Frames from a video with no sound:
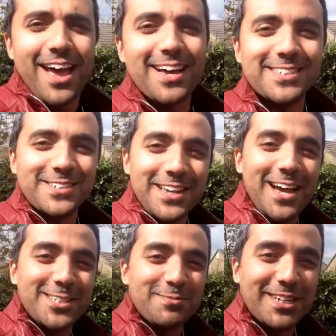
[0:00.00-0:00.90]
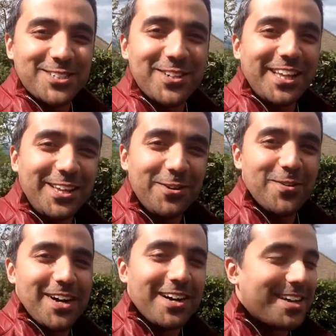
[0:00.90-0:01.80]
So yeah, just make sure that
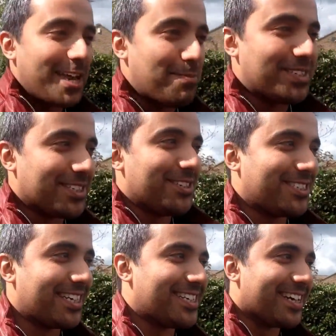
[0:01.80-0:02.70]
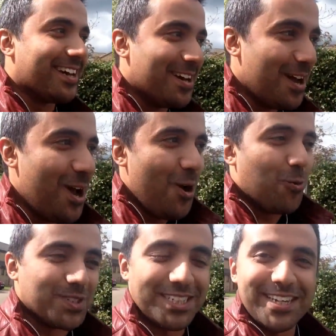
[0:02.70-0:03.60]
you keep in touch, and
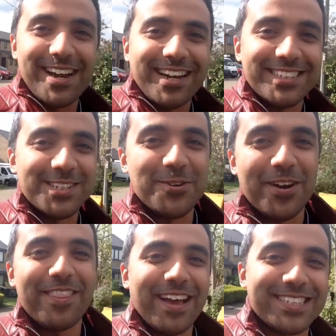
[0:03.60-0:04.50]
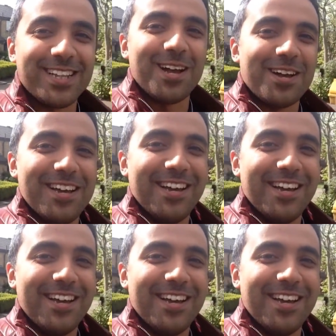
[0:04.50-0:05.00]
we'll see you guys soon. Thanks a lot.